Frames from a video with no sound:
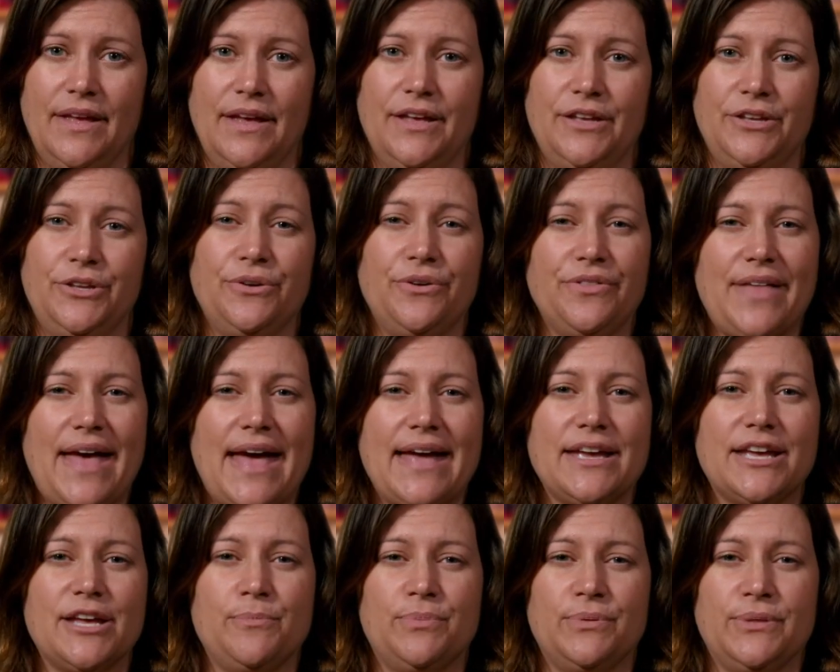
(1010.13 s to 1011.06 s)
You'll then
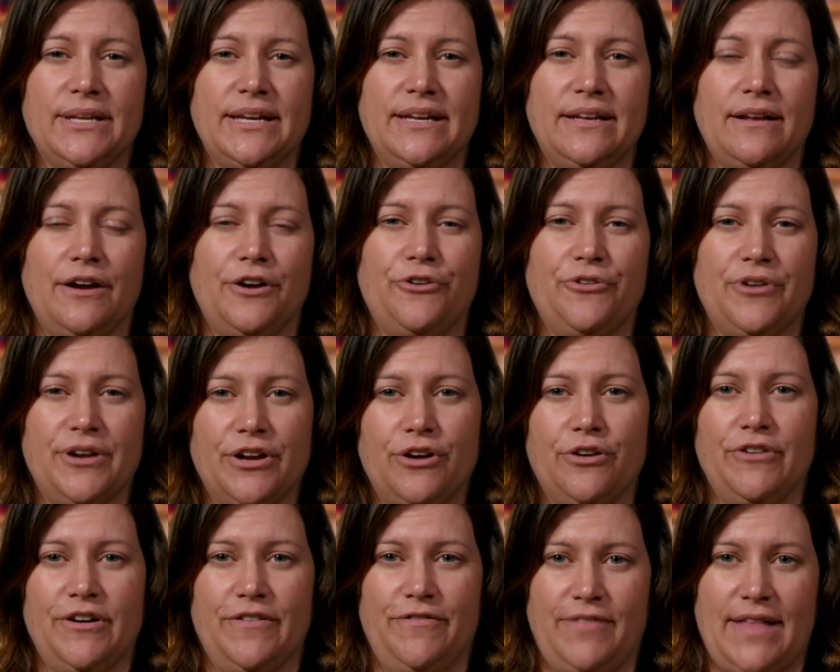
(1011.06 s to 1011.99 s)
complete a
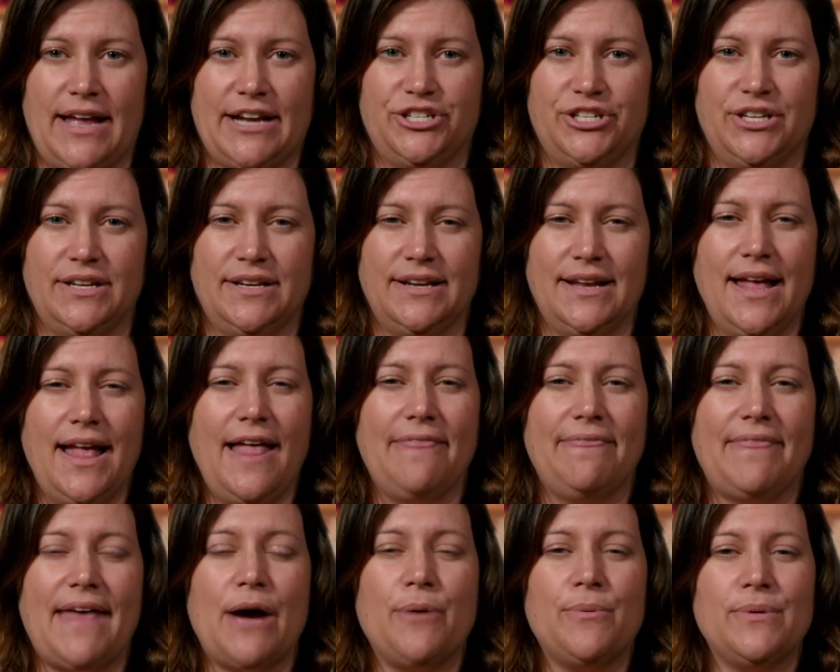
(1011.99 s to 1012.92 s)
critical reflection
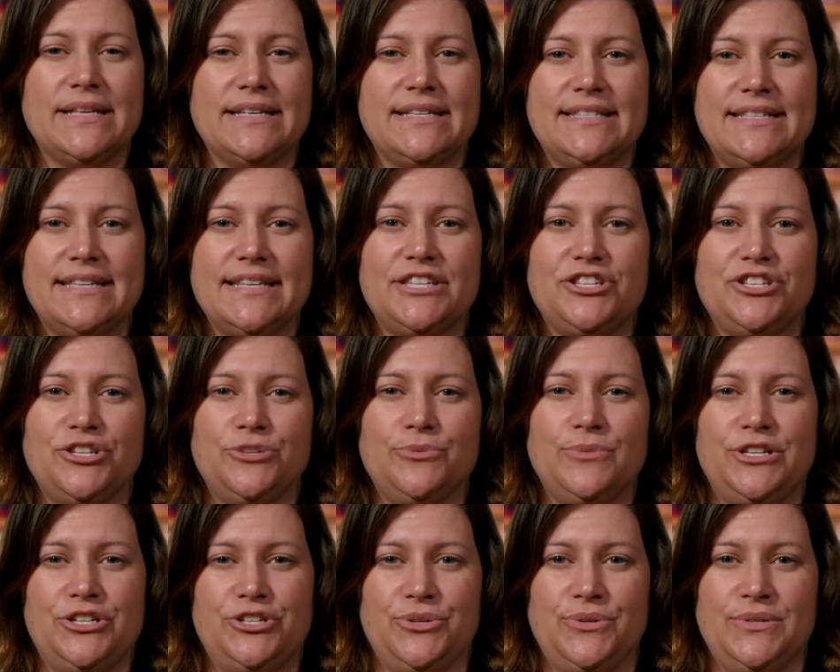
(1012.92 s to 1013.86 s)
that will assist you
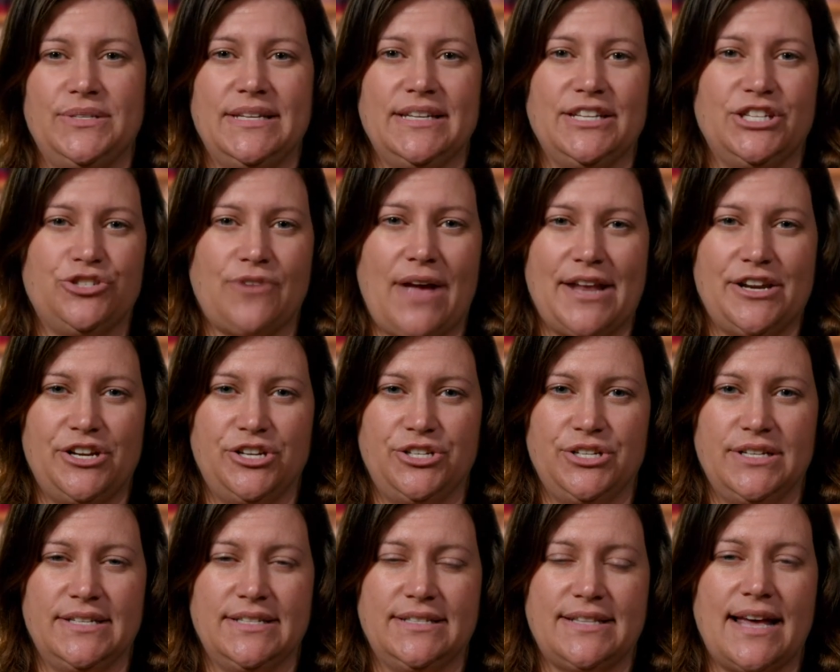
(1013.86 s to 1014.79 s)
in choosing
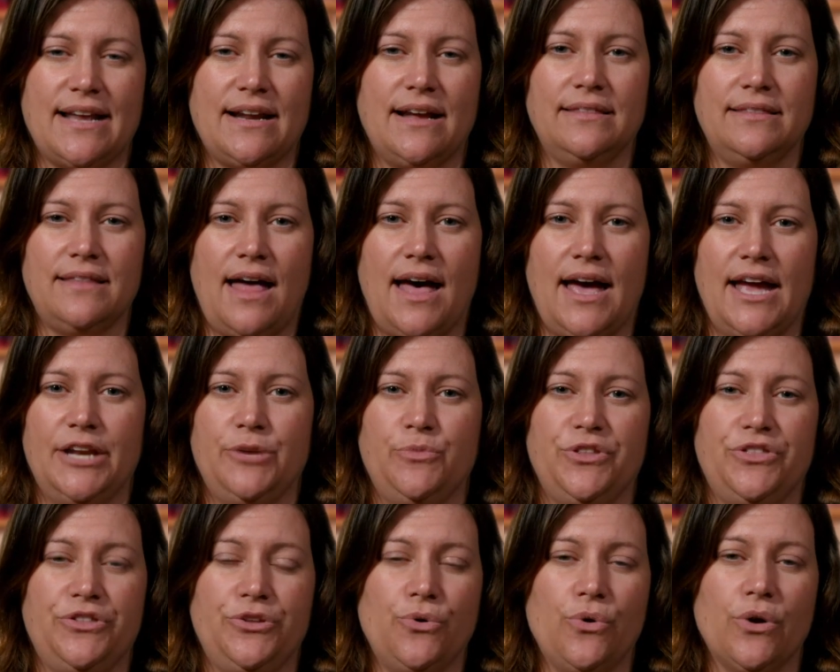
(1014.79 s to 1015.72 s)
strategies that align
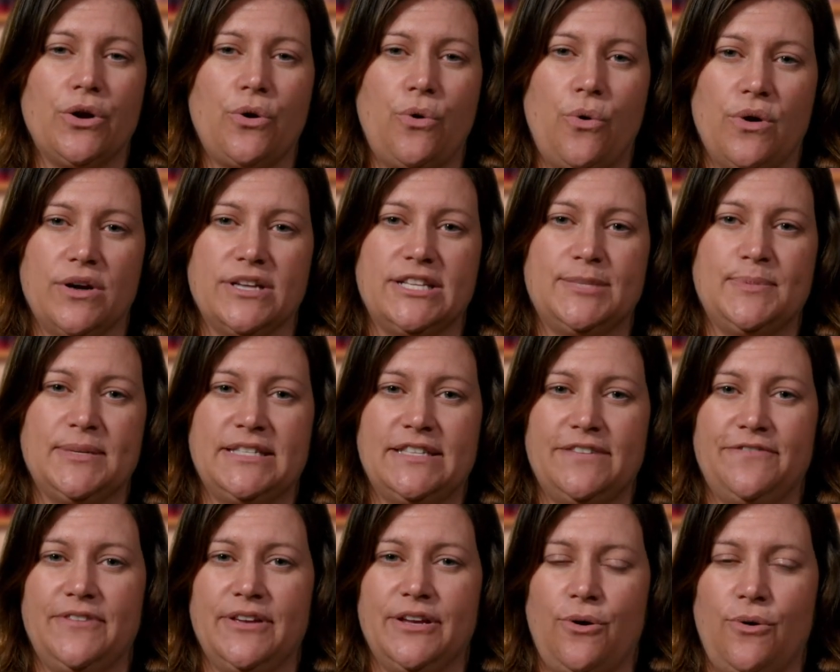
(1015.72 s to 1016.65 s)
with your
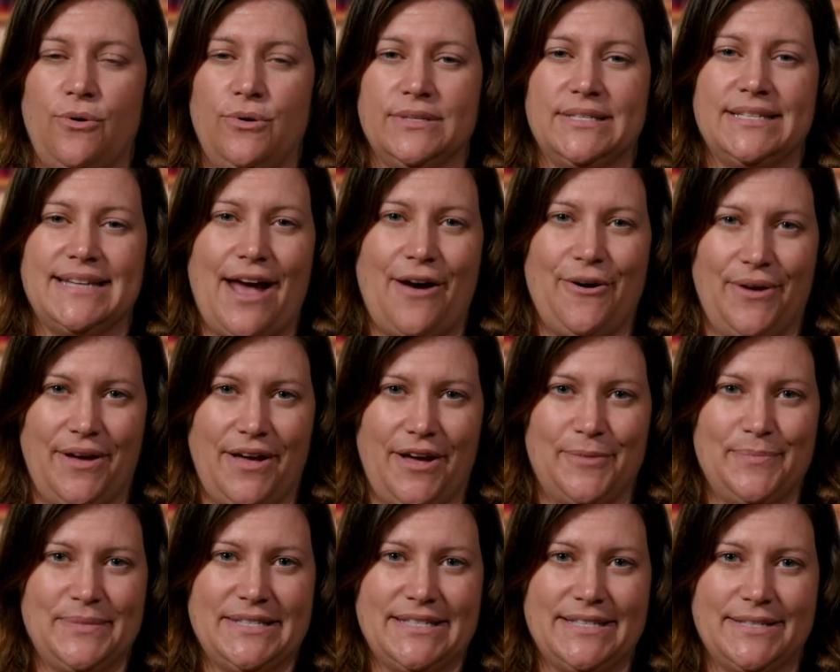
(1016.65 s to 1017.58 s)
course-specific goals and
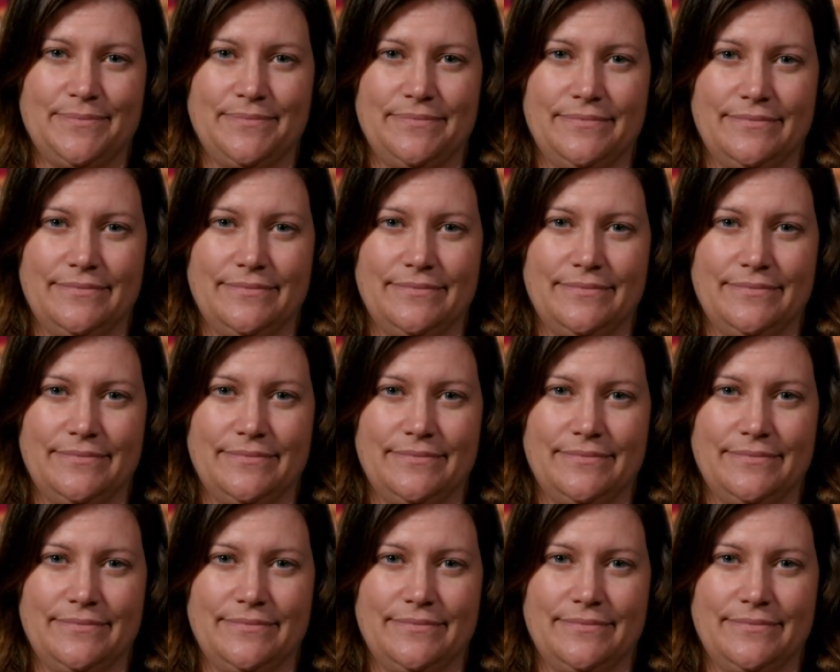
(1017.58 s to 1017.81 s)
outcomes.